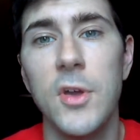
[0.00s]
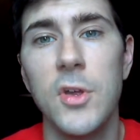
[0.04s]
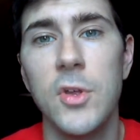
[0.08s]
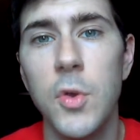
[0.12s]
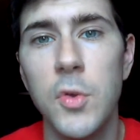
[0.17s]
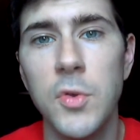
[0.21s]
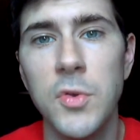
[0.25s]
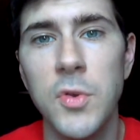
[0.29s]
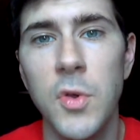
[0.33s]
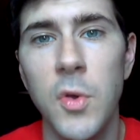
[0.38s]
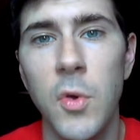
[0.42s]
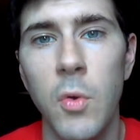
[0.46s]

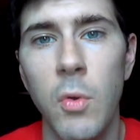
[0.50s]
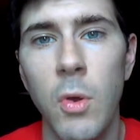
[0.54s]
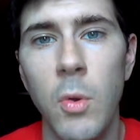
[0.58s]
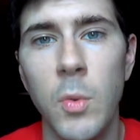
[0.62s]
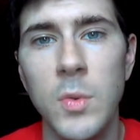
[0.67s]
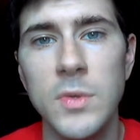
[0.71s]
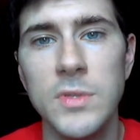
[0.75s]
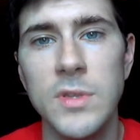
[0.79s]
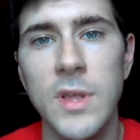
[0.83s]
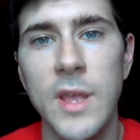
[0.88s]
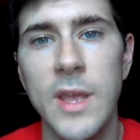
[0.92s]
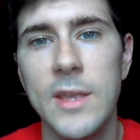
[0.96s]
coconut oil
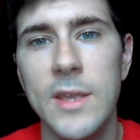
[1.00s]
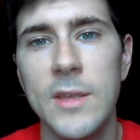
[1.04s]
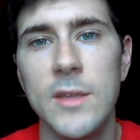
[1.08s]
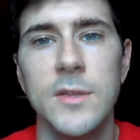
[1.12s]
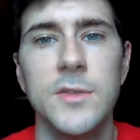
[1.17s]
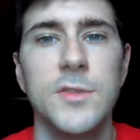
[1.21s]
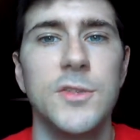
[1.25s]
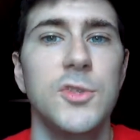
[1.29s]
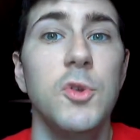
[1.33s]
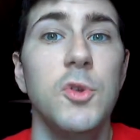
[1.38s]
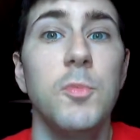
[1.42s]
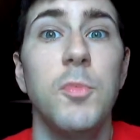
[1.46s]
was like a
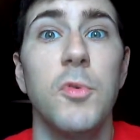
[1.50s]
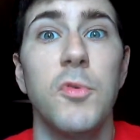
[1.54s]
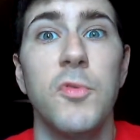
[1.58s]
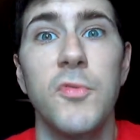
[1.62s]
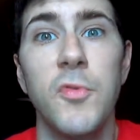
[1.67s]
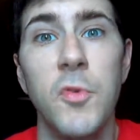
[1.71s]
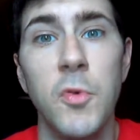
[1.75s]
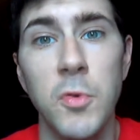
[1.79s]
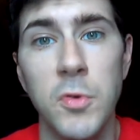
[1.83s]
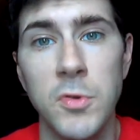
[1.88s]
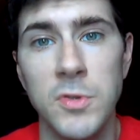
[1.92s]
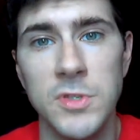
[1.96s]

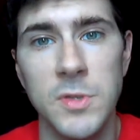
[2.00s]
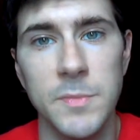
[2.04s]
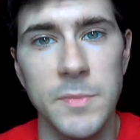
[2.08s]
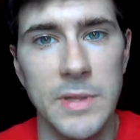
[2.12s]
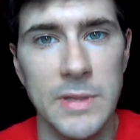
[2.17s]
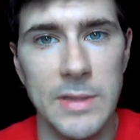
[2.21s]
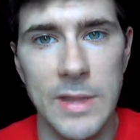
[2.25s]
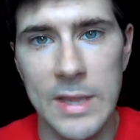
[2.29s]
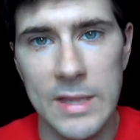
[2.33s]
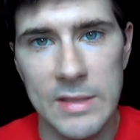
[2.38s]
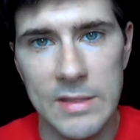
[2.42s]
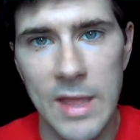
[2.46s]
superfood or something
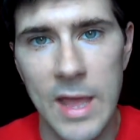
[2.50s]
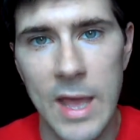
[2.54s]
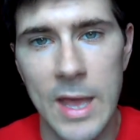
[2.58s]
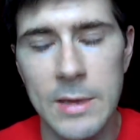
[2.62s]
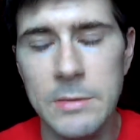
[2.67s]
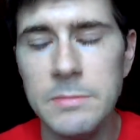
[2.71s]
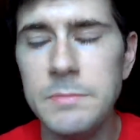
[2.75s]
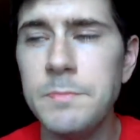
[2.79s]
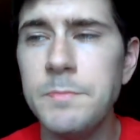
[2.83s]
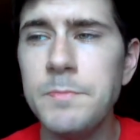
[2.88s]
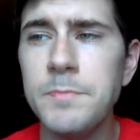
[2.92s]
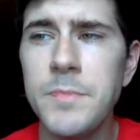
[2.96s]
like that,
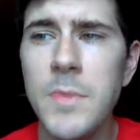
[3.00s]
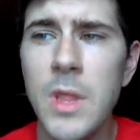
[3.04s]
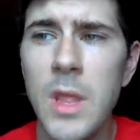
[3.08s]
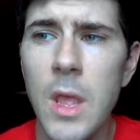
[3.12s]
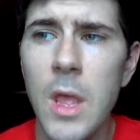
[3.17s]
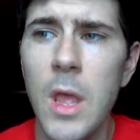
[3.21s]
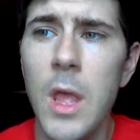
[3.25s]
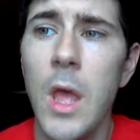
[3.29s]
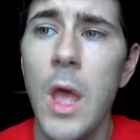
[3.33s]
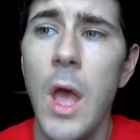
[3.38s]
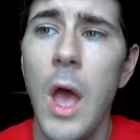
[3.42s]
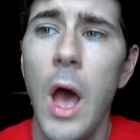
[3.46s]

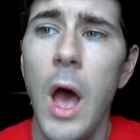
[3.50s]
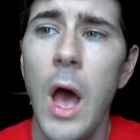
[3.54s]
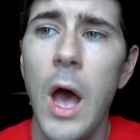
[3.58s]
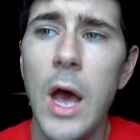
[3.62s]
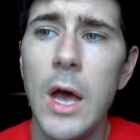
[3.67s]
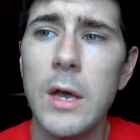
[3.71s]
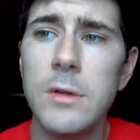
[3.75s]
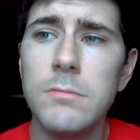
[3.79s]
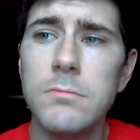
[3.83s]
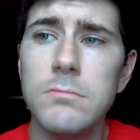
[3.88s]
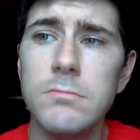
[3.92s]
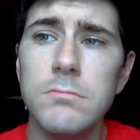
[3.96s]

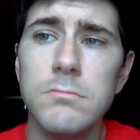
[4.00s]
uh,